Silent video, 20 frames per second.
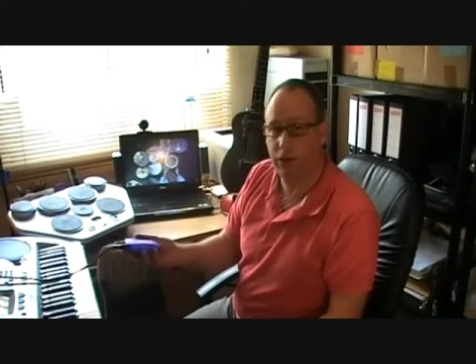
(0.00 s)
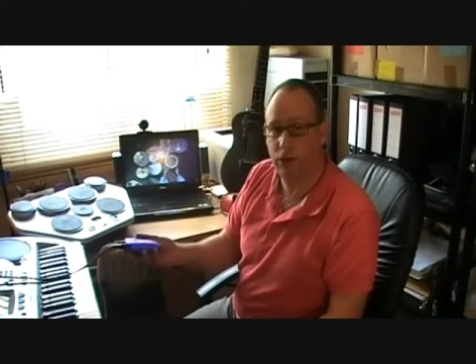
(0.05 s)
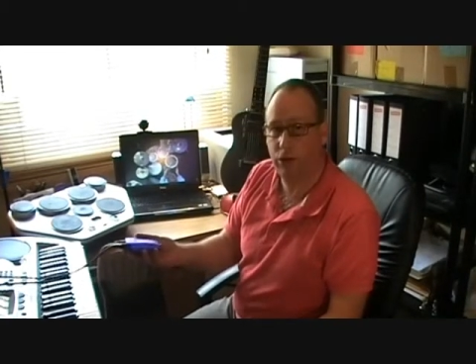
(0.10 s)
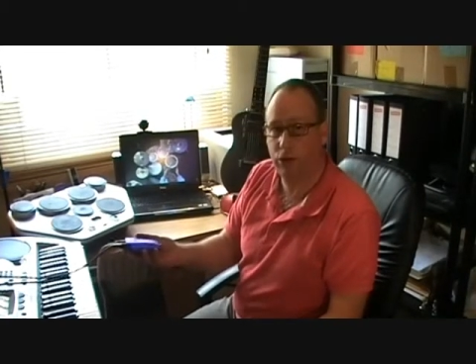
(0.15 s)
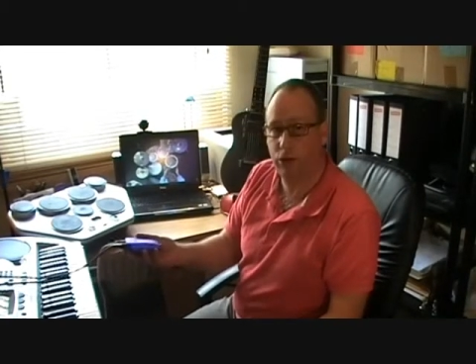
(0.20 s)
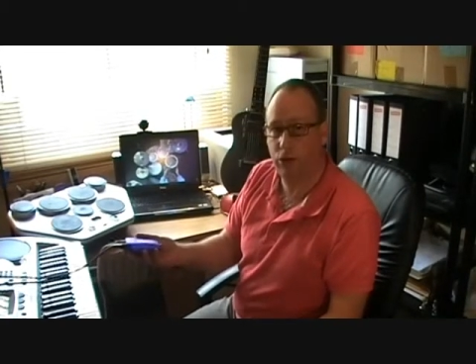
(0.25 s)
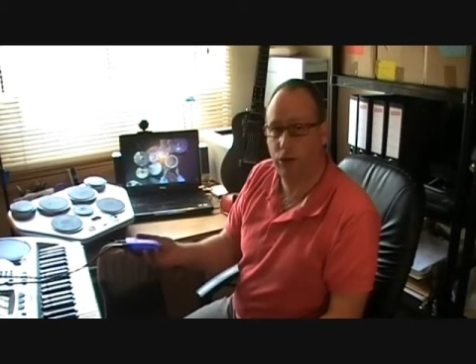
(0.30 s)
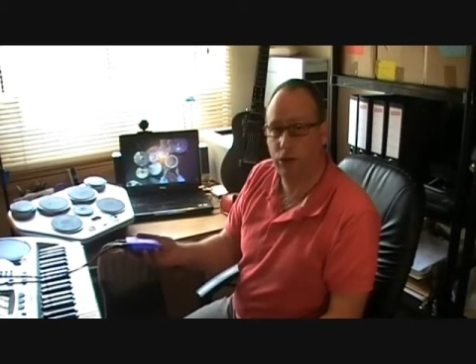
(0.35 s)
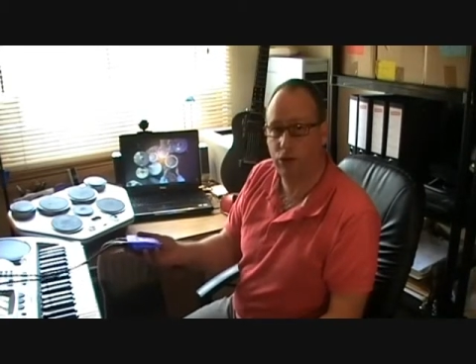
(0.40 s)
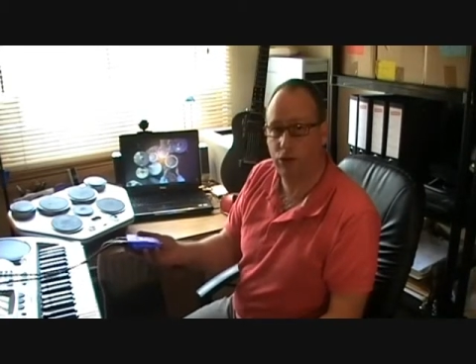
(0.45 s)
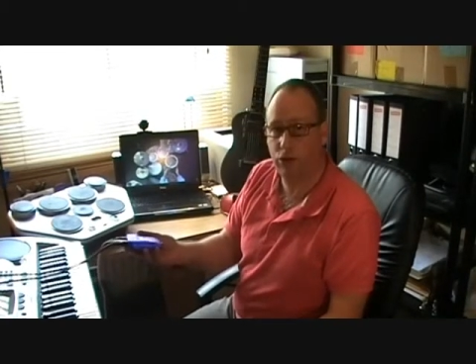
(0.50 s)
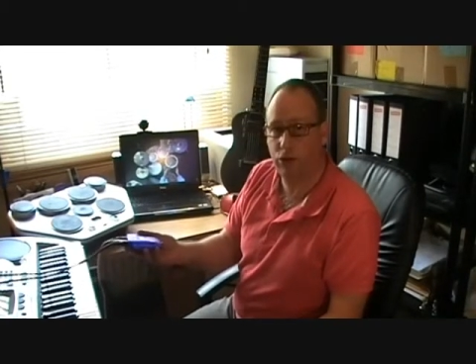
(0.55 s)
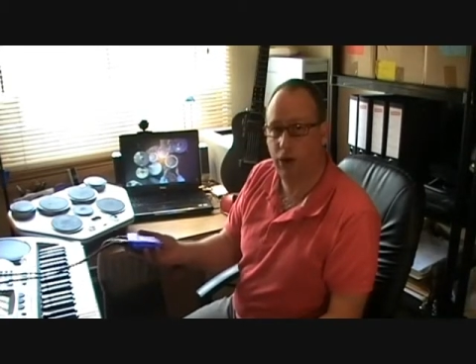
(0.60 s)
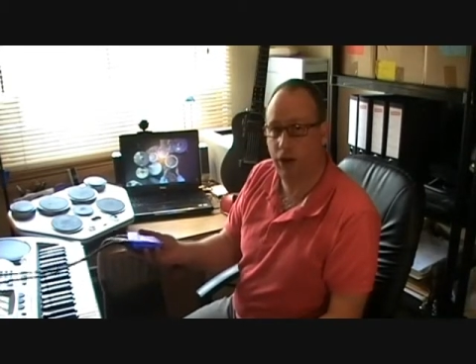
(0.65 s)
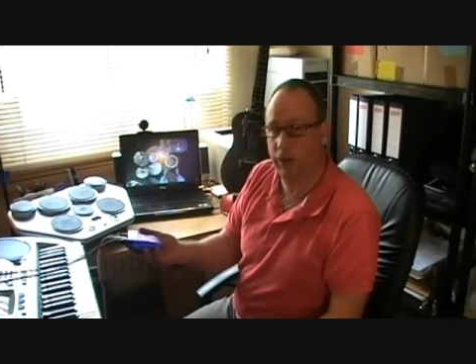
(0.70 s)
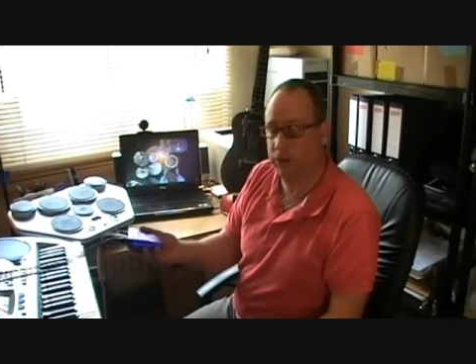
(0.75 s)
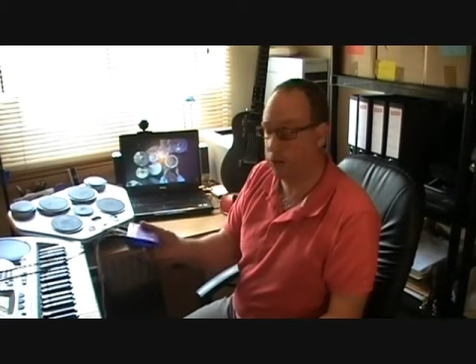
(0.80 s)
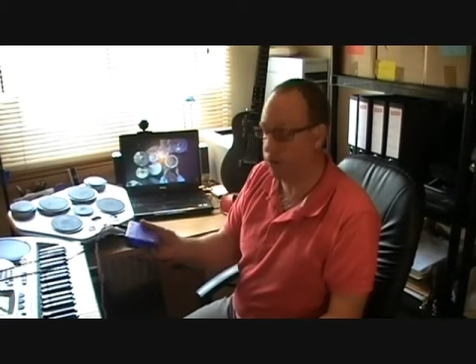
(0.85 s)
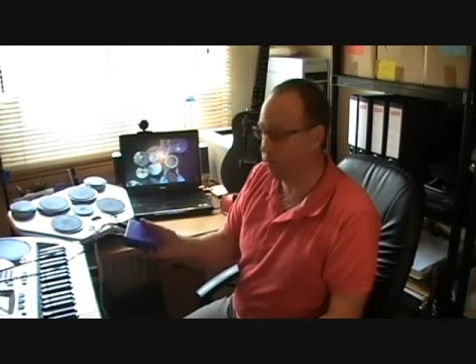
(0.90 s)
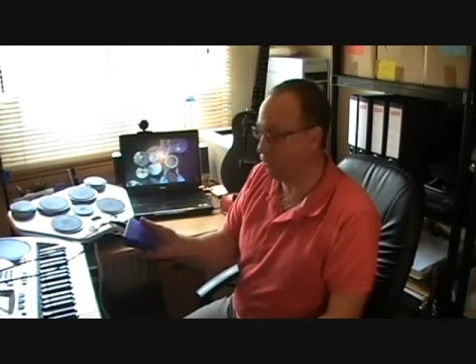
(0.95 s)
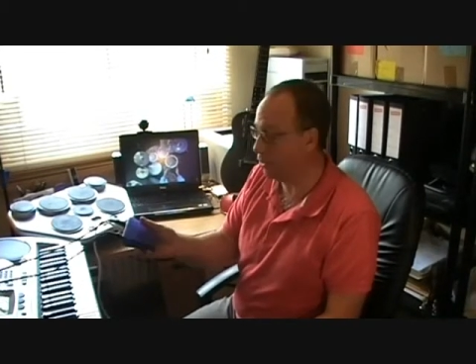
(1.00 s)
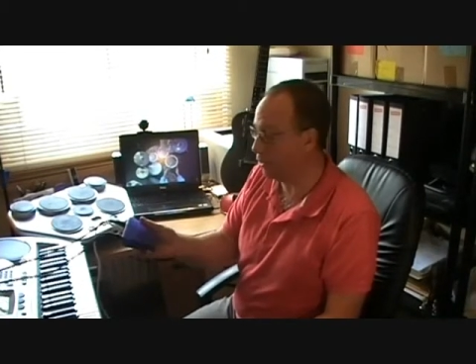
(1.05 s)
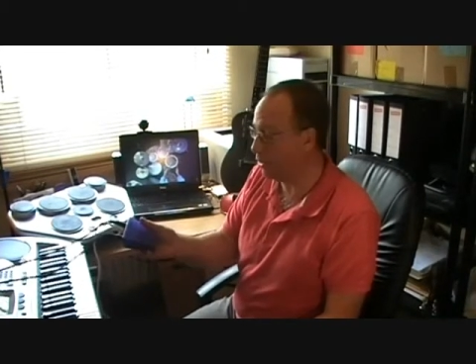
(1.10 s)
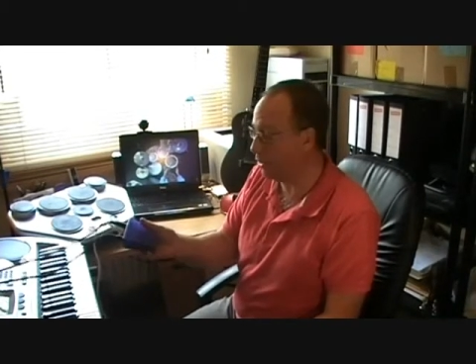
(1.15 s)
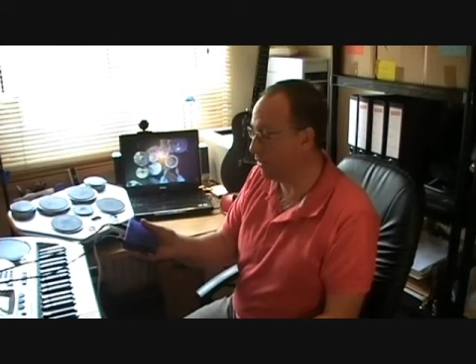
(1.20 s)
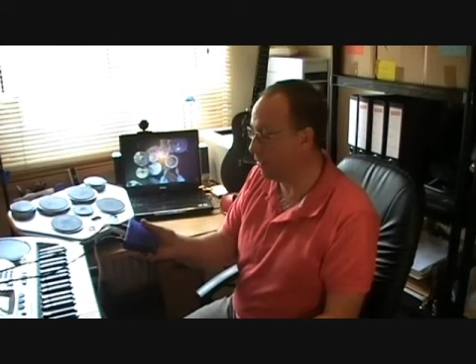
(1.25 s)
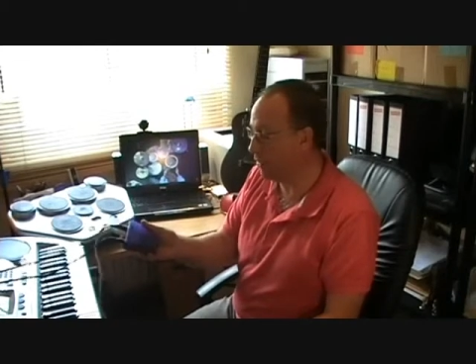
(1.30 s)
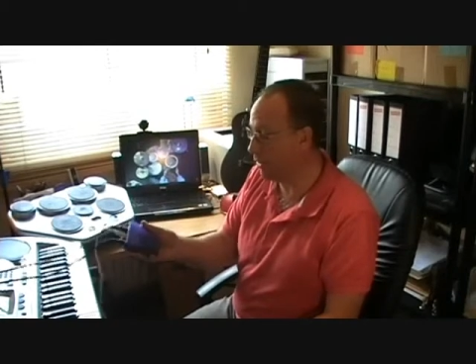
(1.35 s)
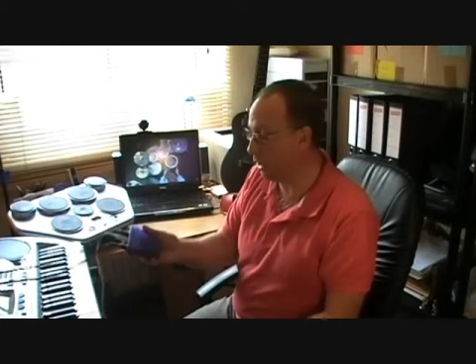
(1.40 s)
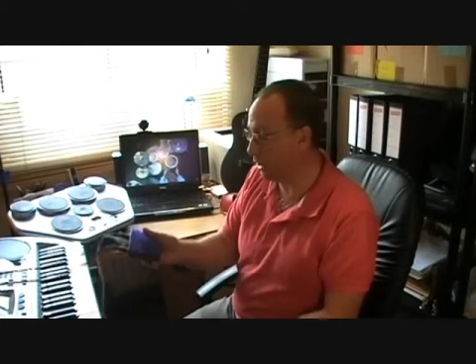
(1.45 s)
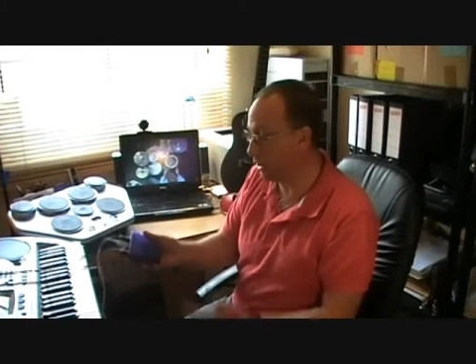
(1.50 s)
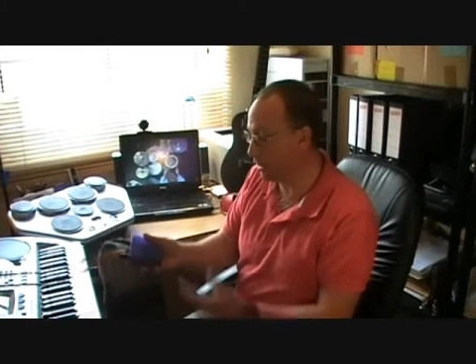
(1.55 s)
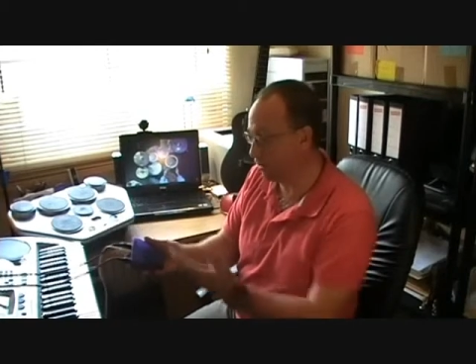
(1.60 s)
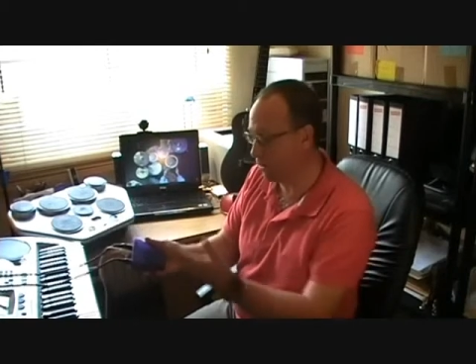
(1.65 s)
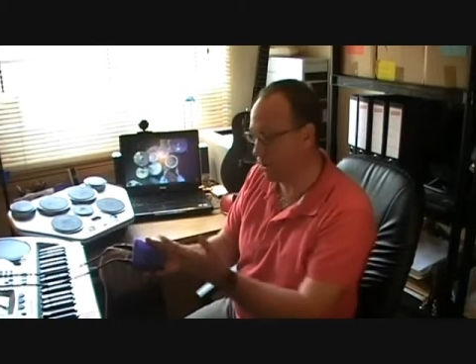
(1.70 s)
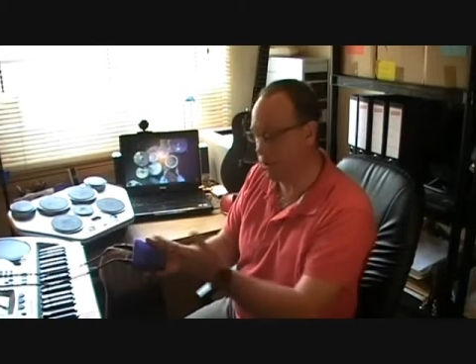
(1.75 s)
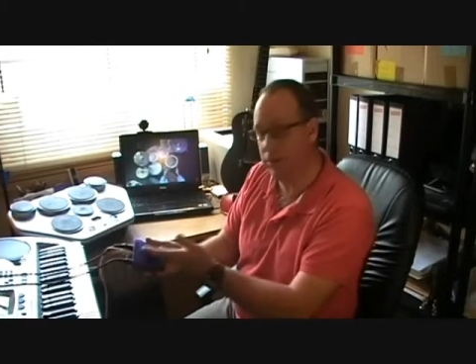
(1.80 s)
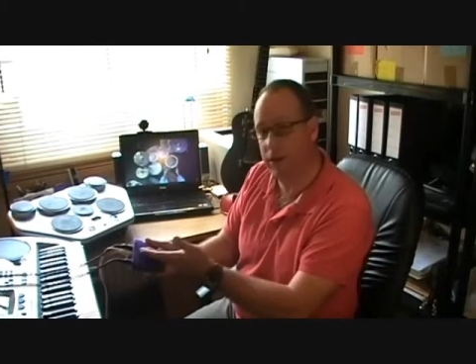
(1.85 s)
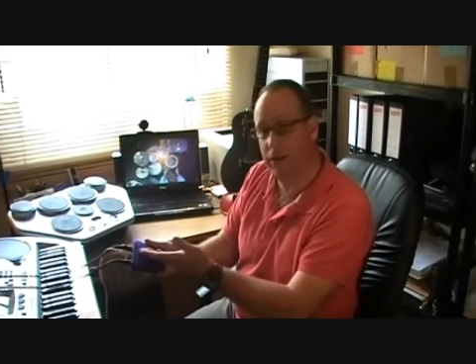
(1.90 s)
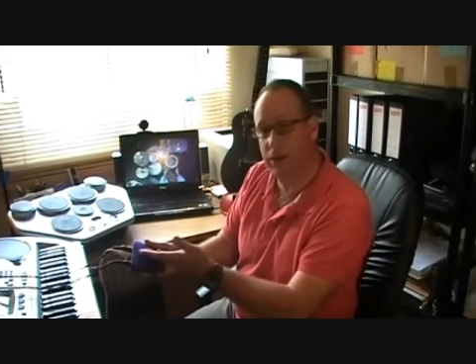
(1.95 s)
install your drivers for your device,
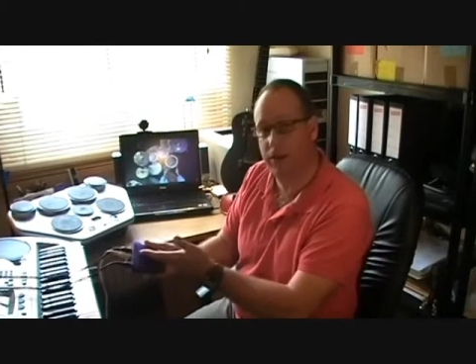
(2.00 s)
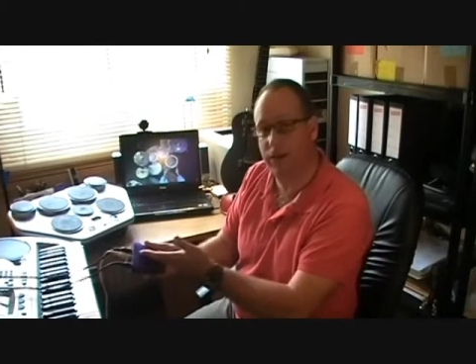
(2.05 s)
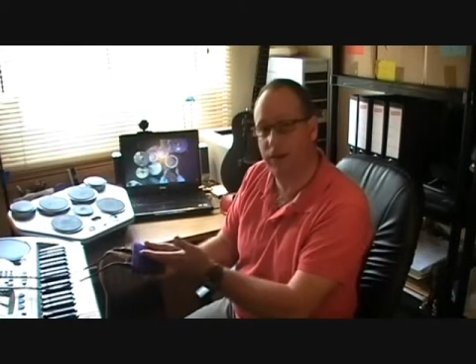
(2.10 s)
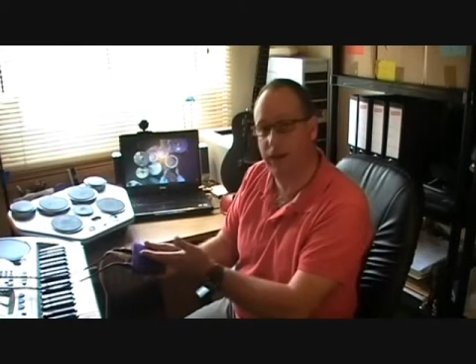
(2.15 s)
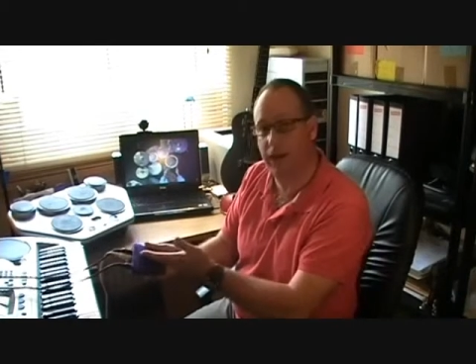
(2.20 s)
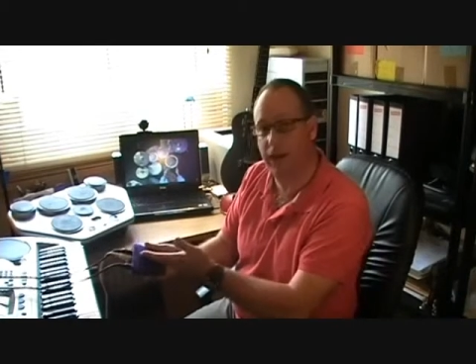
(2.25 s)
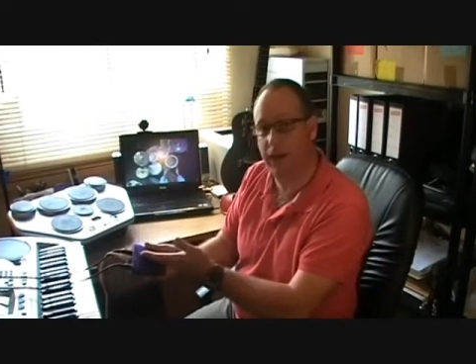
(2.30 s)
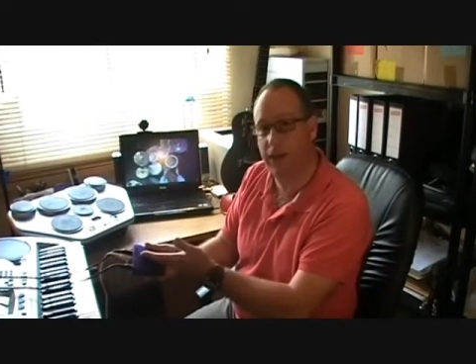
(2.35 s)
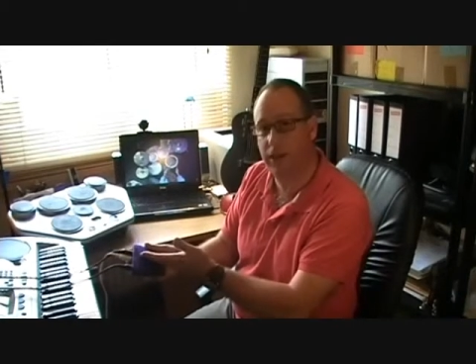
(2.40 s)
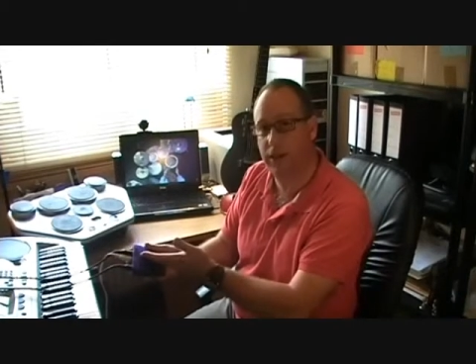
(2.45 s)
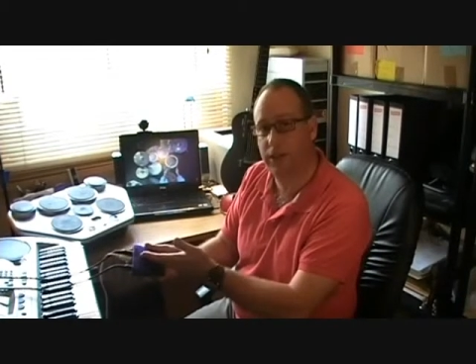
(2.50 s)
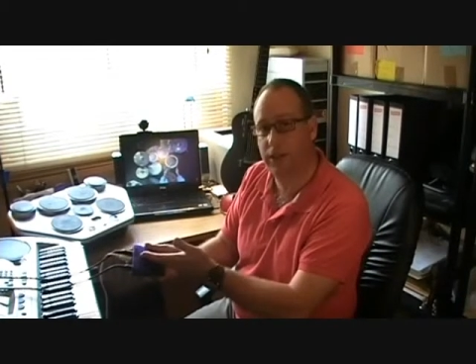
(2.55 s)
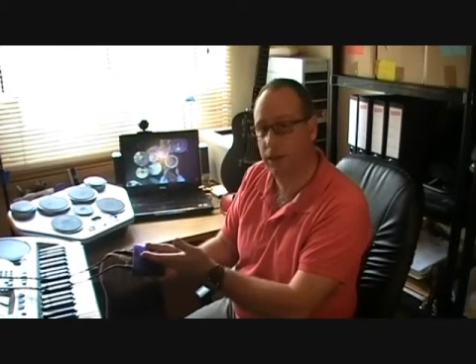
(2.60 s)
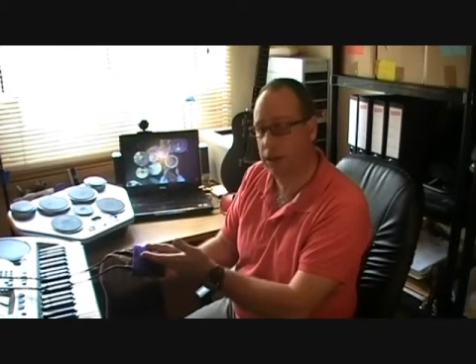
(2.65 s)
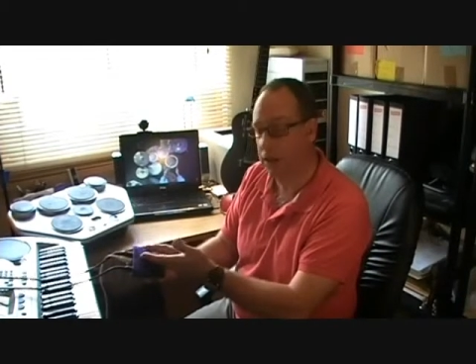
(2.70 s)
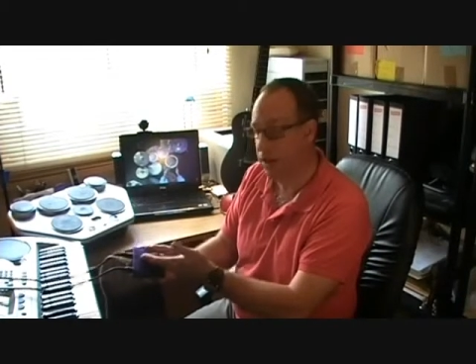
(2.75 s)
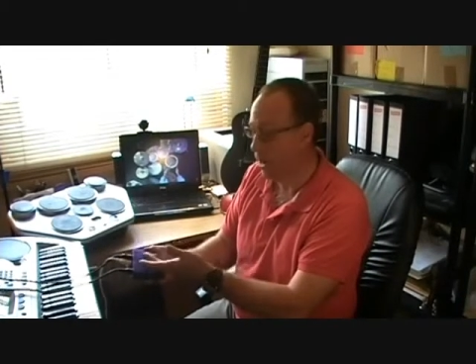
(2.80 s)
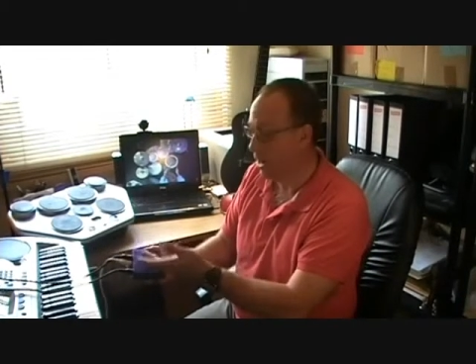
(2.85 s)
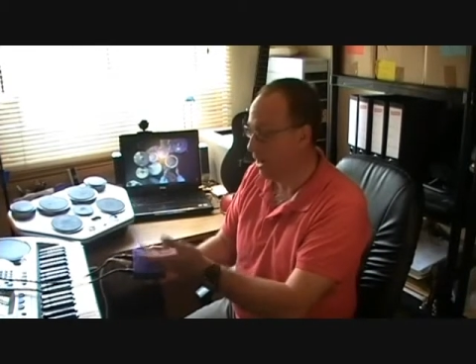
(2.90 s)
for your interface,